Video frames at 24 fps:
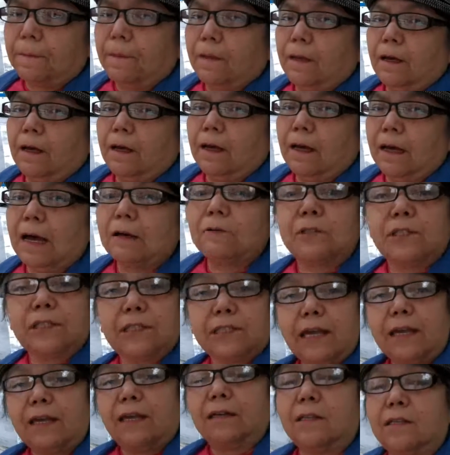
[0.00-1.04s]
Uh, I would
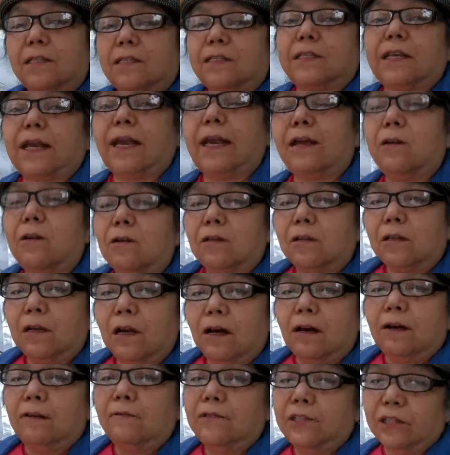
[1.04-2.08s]
say on a scale
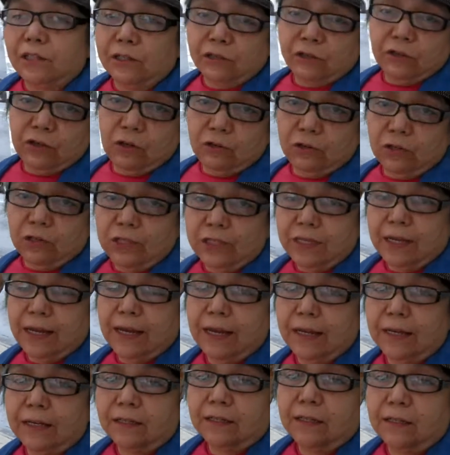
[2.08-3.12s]
of 0 to
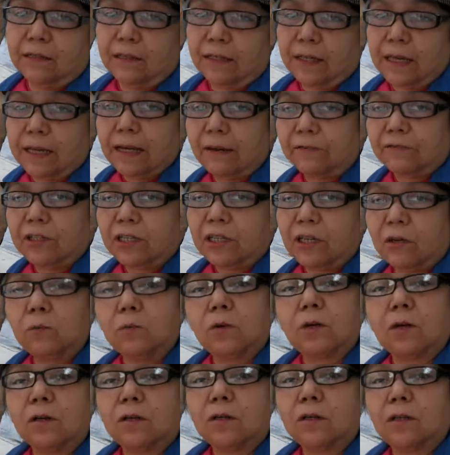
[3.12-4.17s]
10 in the EFT
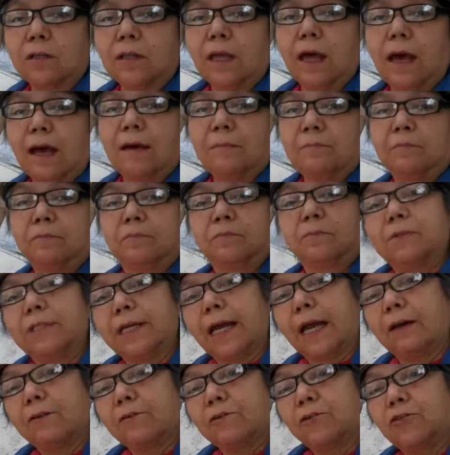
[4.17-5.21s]
world, I'm
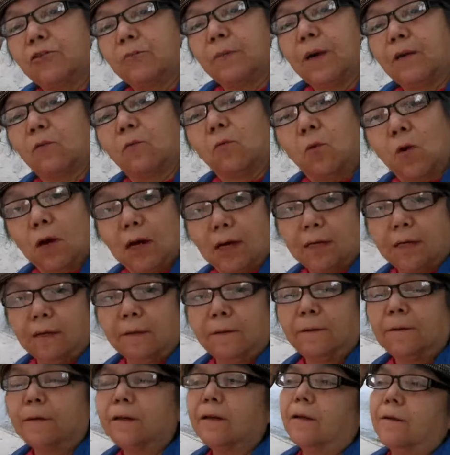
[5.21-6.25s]
down to about
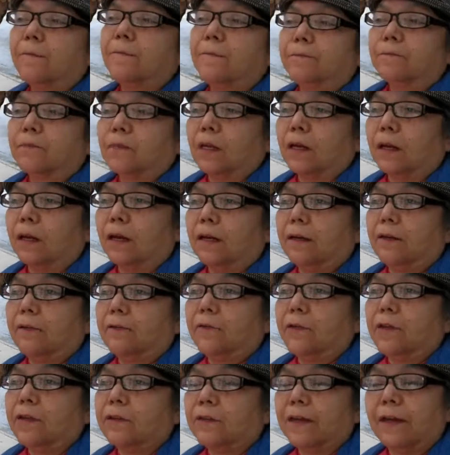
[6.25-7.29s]
1 I
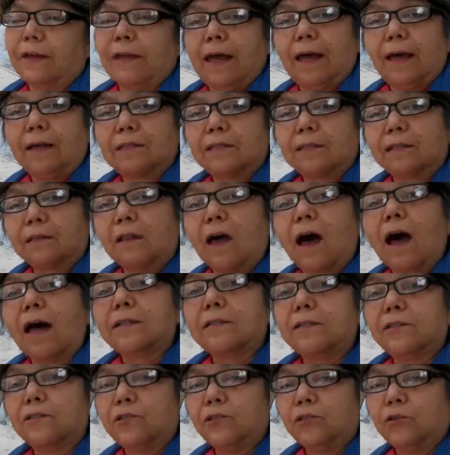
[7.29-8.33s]
think that has a lot
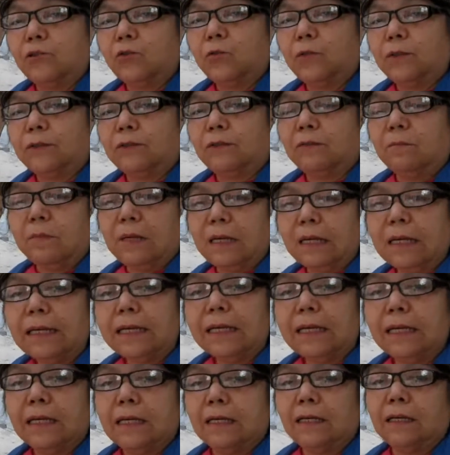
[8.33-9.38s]
to do with
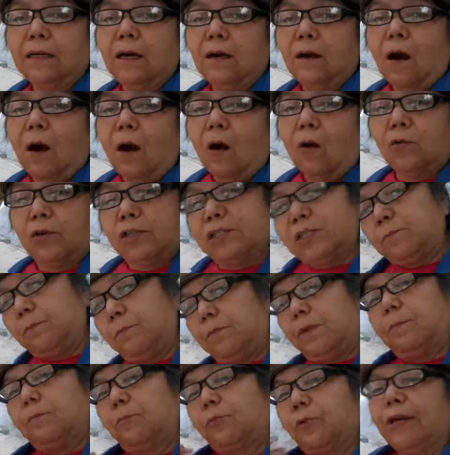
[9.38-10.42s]
media always
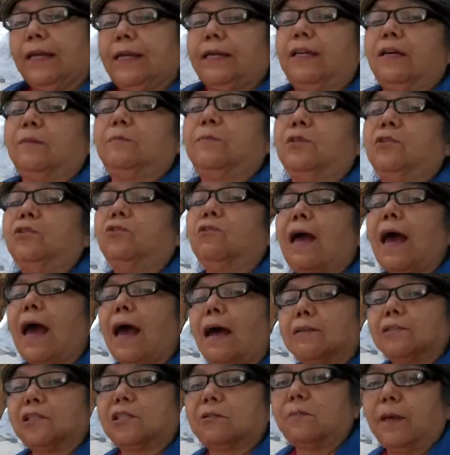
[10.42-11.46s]
bringing up a new
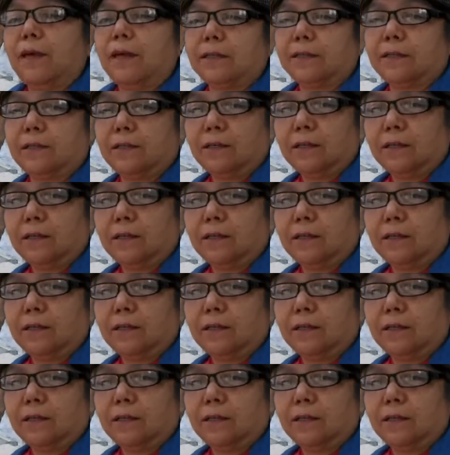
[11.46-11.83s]
aspect.